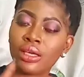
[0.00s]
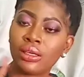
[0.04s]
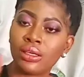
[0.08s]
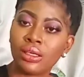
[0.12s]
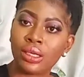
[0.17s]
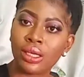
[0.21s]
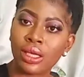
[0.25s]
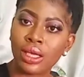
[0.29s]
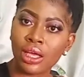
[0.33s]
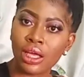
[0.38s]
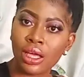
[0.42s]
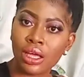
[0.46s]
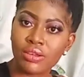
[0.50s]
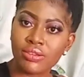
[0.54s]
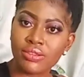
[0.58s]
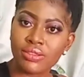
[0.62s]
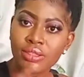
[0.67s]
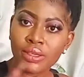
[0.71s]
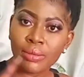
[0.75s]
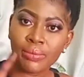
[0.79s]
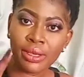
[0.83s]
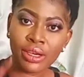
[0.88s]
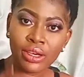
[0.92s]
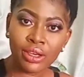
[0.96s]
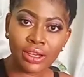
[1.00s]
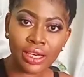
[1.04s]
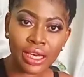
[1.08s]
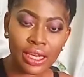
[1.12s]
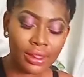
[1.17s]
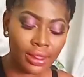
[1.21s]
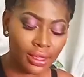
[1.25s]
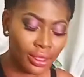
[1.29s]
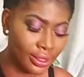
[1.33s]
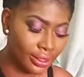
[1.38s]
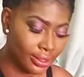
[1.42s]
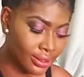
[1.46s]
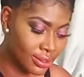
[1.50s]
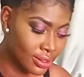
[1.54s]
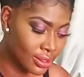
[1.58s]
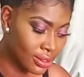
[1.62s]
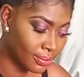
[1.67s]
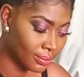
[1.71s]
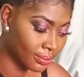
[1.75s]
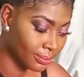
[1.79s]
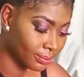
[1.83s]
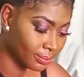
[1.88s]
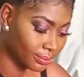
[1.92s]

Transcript: and uh, so many other things.